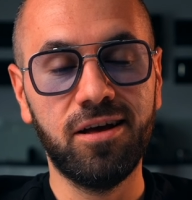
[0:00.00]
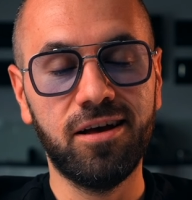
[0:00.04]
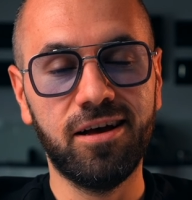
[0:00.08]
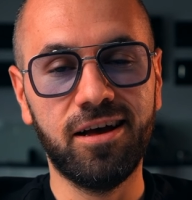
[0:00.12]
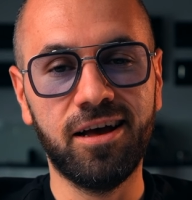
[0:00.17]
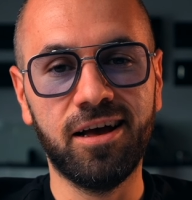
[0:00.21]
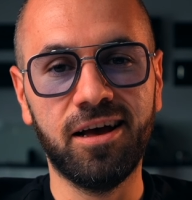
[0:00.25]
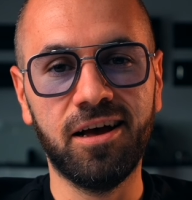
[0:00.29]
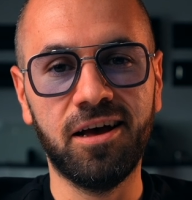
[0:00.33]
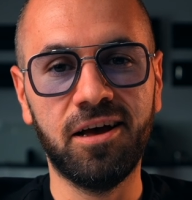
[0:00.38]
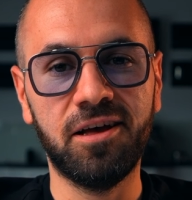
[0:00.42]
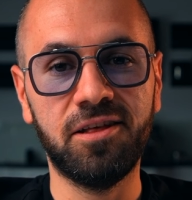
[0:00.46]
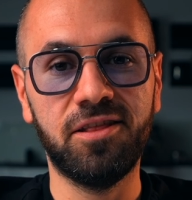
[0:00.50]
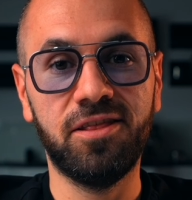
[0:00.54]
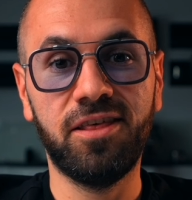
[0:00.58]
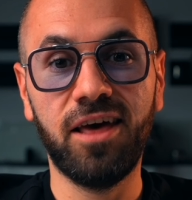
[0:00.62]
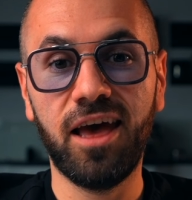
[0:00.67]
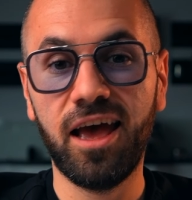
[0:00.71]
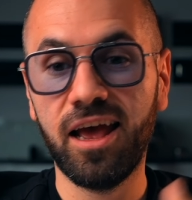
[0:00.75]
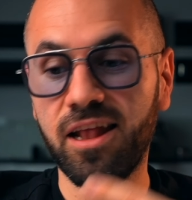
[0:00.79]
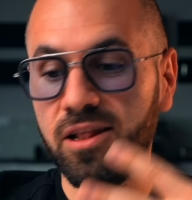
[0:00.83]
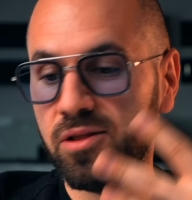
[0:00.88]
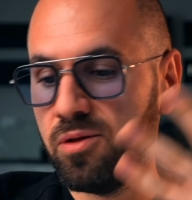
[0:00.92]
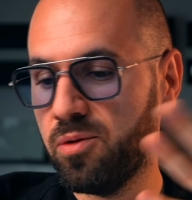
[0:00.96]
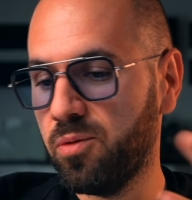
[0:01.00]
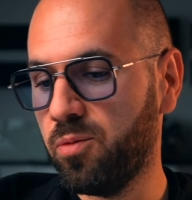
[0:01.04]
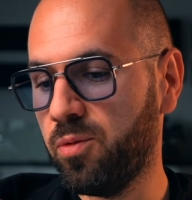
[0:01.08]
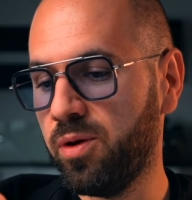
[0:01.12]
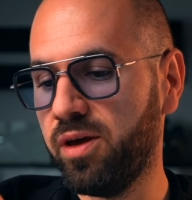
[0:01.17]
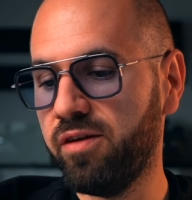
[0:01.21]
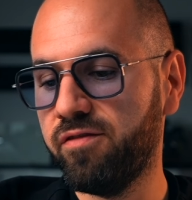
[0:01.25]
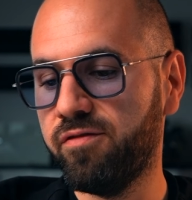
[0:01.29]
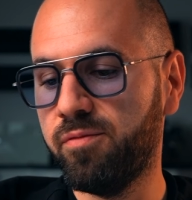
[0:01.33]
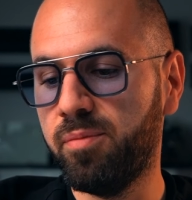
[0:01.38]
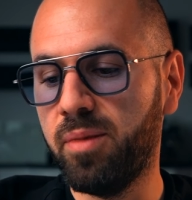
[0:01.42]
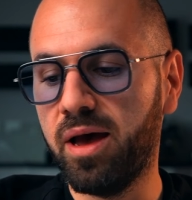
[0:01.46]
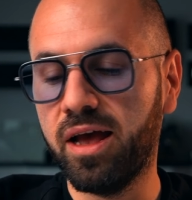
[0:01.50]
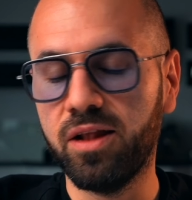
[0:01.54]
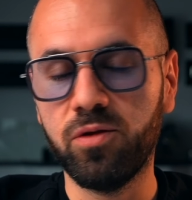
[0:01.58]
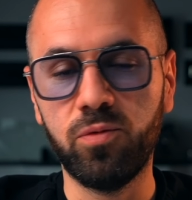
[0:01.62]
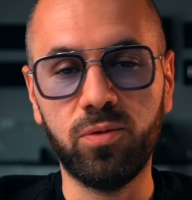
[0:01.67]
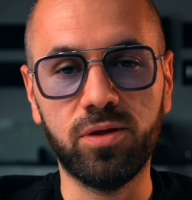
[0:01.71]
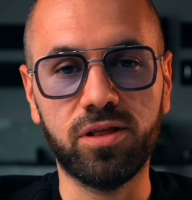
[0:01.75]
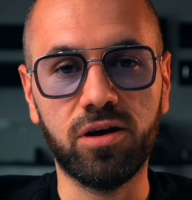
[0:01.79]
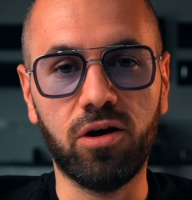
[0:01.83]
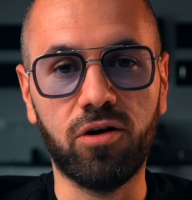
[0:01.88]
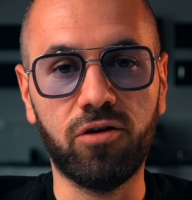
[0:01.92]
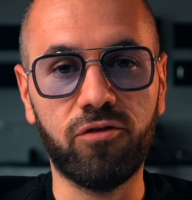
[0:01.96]
Uh, then we've met
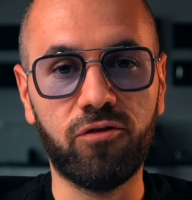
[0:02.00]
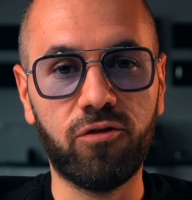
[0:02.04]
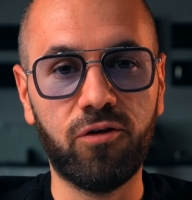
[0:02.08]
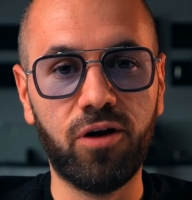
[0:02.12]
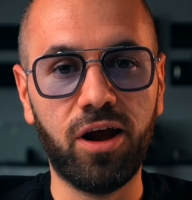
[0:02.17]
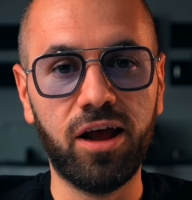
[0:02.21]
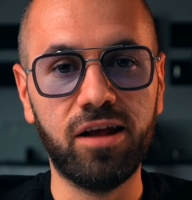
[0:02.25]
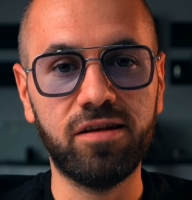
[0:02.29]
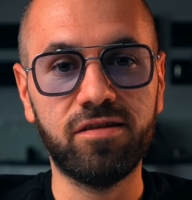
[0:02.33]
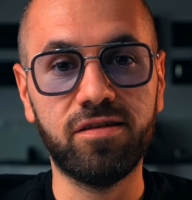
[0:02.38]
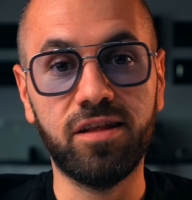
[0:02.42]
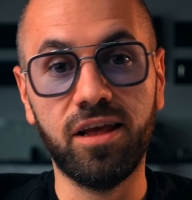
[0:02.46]
with our friends.